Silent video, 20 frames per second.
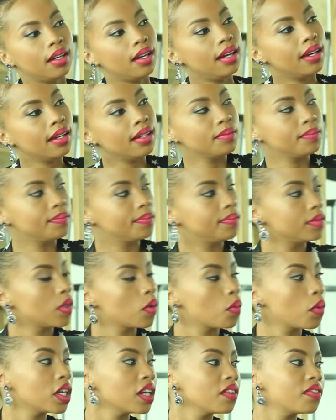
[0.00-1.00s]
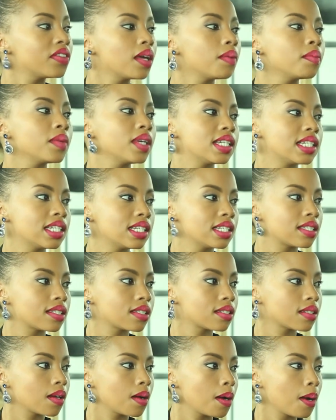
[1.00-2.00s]
um, one of them
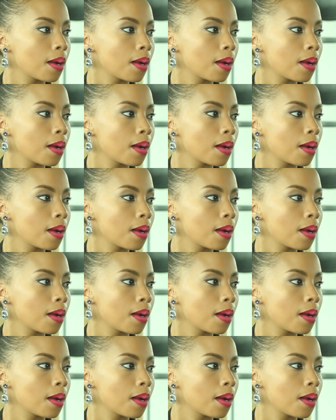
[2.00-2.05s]
is